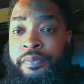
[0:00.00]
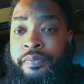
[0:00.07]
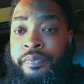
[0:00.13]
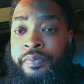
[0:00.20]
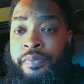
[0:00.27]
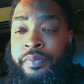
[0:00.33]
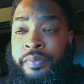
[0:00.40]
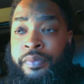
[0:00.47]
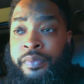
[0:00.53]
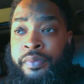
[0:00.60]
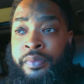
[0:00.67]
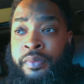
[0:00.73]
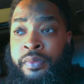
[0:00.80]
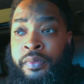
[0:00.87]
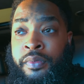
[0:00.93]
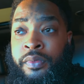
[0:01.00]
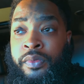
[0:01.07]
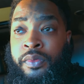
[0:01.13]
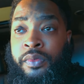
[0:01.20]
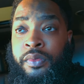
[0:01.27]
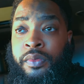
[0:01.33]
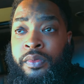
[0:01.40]

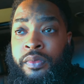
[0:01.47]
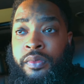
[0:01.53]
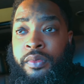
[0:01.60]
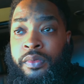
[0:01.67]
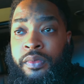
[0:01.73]
[no speech]